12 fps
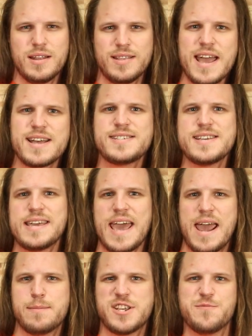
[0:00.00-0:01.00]
Legacy
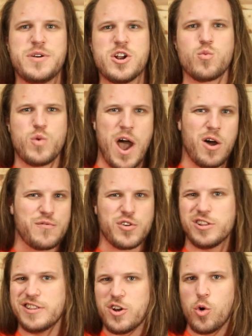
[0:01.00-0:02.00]
games have been around
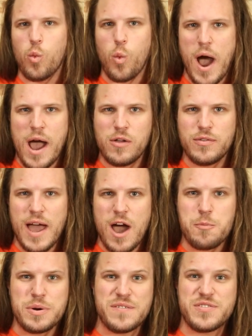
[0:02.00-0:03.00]
for a little while
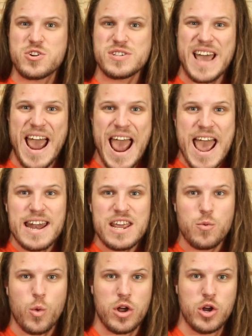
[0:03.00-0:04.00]
now, but if there's
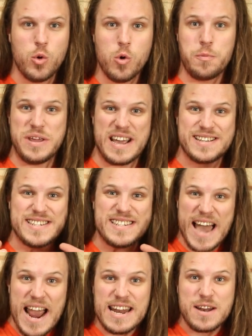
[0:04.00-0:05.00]
anyone who will be
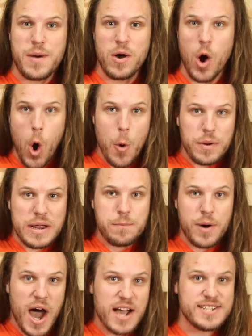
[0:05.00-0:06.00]
excited about opening
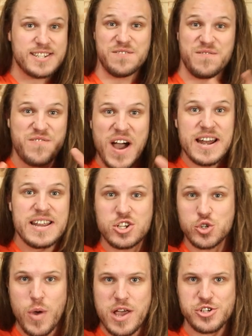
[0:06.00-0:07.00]
boxes and finding
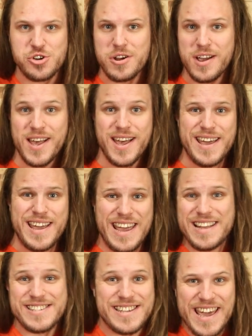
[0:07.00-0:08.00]
treasure,
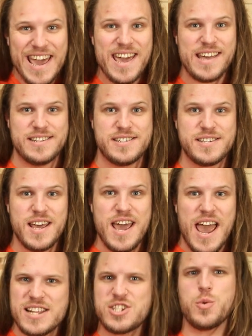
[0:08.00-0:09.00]
it's kids.
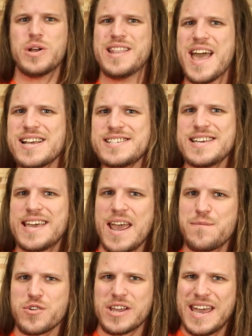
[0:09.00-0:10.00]
And so a legacy
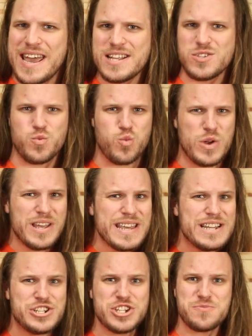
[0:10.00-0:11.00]
game for kids
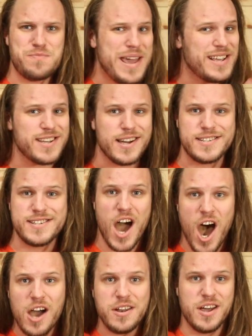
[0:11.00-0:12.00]
really just makes a
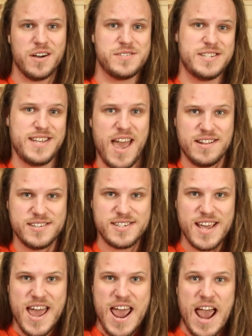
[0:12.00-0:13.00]
ton of
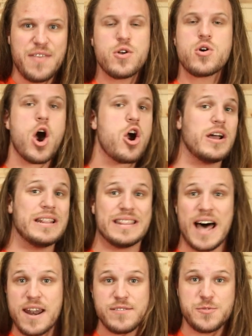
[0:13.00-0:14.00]
sense. And there are a
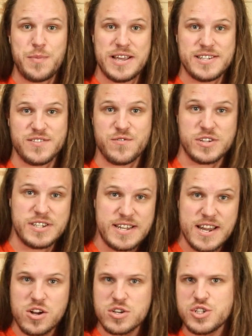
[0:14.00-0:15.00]
lot of spaces for
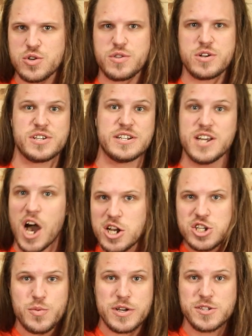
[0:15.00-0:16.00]
stickers, so there's a
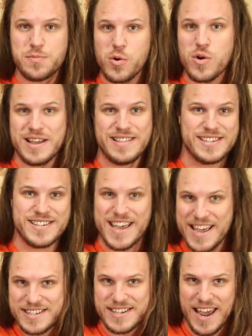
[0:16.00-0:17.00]
ton to explore in this
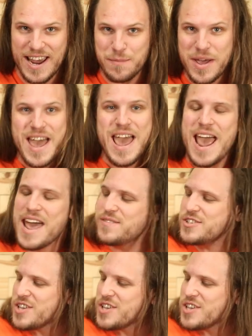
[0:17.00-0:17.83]
kids game. And if